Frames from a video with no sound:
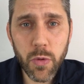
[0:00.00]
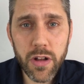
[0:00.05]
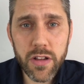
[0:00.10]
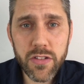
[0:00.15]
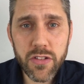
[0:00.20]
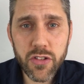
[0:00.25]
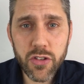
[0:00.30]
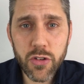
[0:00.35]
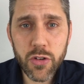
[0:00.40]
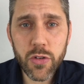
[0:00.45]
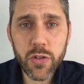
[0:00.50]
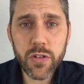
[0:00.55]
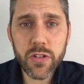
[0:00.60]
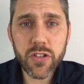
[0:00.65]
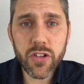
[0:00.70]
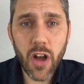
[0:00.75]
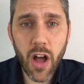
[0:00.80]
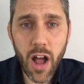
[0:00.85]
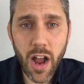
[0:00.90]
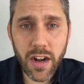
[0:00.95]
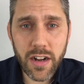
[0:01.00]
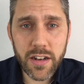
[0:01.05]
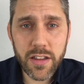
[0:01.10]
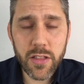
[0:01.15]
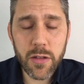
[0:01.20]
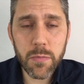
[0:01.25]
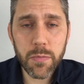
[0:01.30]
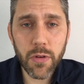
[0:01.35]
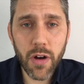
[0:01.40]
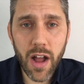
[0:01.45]
was to talk to
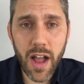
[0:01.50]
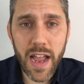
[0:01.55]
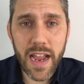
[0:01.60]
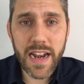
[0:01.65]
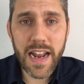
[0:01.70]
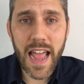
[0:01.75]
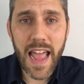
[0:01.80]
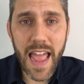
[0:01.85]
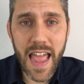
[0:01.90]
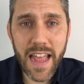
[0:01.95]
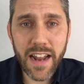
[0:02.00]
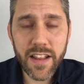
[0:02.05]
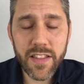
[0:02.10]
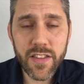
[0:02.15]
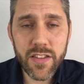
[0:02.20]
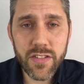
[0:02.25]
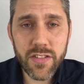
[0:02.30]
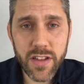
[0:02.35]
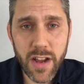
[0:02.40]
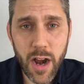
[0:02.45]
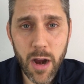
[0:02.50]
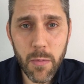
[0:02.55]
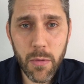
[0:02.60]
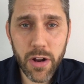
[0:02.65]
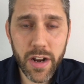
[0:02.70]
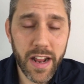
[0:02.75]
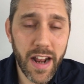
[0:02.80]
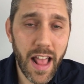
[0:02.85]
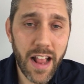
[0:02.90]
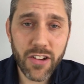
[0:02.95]
the bride ahead of the
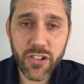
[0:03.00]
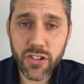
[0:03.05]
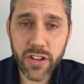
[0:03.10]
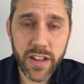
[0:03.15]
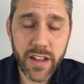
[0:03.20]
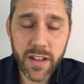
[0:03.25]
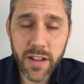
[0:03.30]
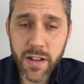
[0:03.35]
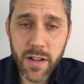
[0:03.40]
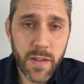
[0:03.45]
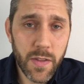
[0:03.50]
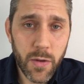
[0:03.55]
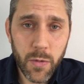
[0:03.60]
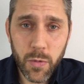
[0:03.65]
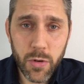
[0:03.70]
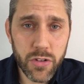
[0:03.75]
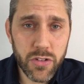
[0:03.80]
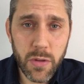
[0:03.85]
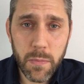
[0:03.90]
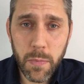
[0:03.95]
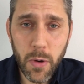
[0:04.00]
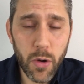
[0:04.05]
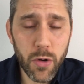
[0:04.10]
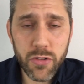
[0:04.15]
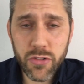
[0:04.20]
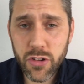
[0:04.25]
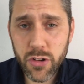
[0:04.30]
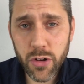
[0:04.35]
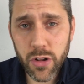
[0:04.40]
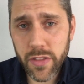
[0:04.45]
ceremony. And actually, we're
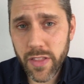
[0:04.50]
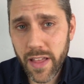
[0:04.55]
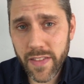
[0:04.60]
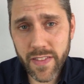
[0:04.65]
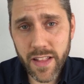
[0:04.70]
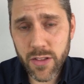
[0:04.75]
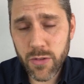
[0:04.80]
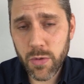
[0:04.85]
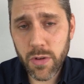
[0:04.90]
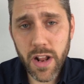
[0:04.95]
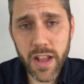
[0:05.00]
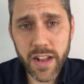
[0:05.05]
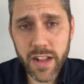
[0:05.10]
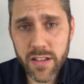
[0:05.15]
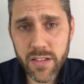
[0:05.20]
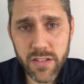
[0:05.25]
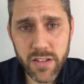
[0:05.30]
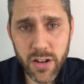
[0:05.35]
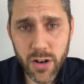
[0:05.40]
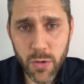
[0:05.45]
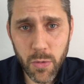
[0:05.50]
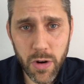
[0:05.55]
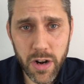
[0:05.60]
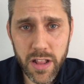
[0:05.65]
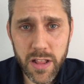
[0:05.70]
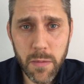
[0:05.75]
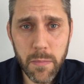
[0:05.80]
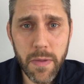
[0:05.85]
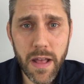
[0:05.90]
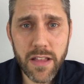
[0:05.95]
supposed to do that. That's what I consider one
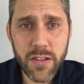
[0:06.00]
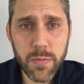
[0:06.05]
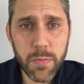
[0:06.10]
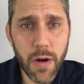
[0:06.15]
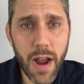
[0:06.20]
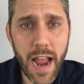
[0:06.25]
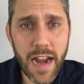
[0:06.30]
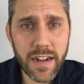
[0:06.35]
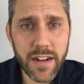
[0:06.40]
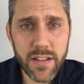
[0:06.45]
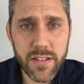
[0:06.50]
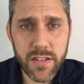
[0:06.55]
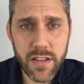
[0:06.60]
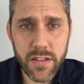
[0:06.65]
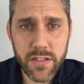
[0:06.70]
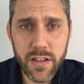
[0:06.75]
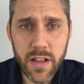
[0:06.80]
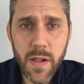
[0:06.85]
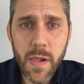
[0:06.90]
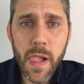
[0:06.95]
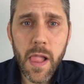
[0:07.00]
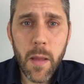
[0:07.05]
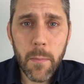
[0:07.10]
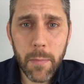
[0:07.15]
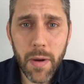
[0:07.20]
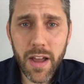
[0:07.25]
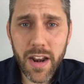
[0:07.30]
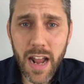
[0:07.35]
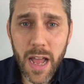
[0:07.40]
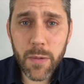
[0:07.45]
of the best practices.
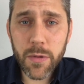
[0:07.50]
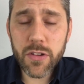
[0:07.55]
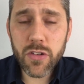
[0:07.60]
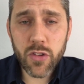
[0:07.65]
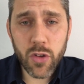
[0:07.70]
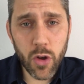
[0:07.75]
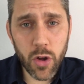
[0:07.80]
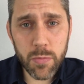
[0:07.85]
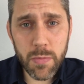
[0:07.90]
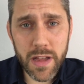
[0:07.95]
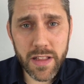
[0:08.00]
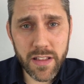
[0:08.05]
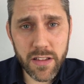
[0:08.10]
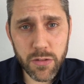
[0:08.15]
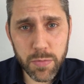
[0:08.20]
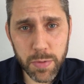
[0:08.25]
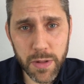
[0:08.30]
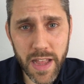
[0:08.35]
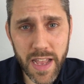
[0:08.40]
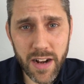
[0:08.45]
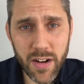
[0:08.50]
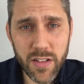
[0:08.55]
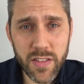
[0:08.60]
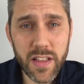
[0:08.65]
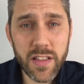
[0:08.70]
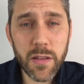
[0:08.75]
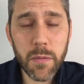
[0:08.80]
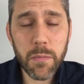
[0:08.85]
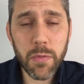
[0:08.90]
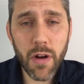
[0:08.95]
But I was told by this planner
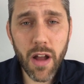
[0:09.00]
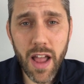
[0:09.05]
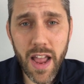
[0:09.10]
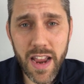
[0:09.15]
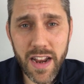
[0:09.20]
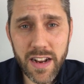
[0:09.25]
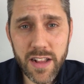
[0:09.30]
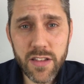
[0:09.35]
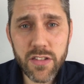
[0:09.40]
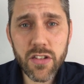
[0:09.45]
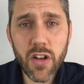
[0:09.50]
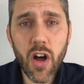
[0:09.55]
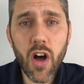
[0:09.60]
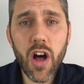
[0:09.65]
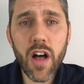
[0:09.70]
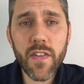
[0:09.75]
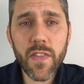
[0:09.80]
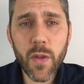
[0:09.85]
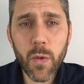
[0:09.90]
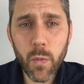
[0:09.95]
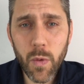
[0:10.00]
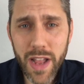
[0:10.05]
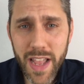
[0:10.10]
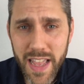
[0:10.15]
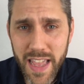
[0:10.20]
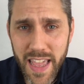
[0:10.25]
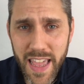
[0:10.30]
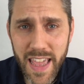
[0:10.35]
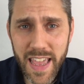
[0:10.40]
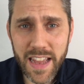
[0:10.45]
that the bride is on the
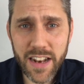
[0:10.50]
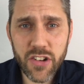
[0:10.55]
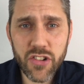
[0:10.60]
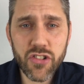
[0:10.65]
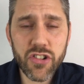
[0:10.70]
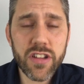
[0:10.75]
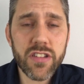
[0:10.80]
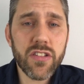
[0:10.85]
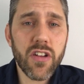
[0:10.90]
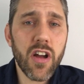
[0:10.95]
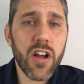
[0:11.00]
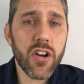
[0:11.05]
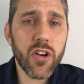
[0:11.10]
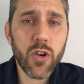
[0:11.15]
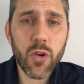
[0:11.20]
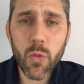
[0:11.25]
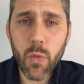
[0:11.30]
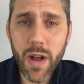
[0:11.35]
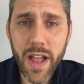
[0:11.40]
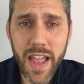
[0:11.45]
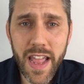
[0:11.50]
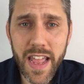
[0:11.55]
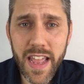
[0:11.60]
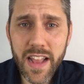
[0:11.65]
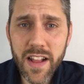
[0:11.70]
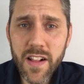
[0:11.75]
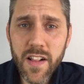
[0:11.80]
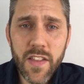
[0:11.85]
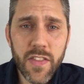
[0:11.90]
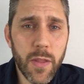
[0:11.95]
way in. She's on her
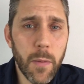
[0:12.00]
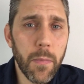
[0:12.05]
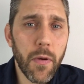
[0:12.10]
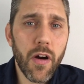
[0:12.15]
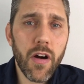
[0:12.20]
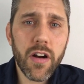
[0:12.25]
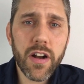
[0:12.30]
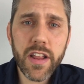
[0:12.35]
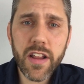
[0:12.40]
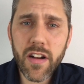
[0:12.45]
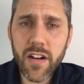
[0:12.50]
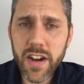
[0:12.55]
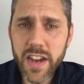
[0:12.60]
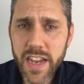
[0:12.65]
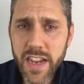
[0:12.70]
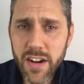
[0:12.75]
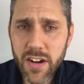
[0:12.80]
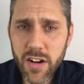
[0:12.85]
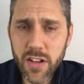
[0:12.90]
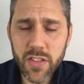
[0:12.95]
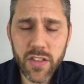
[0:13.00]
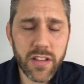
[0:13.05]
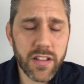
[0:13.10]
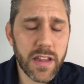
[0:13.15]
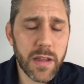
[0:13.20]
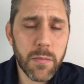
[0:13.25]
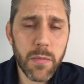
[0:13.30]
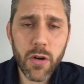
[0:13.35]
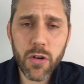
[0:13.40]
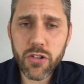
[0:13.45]
way. The party are here. The
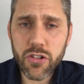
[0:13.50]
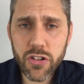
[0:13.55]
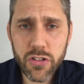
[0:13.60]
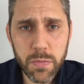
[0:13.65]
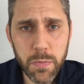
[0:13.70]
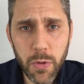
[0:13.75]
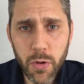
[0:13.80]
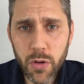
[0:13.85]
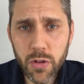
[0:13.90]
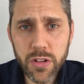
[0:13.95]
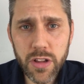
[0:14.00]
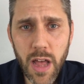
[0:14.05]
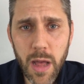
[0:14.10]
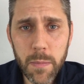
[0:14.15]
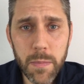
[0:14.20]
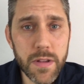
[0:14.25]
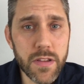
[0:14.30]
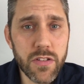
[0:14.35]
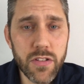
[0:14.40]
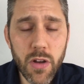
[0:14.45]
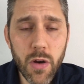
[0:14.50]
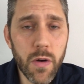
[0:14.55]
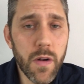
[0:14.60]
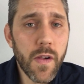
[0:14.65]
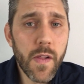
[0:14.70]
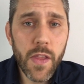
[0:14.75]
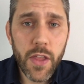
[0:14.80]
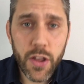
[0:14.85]
limo just pulled up. And so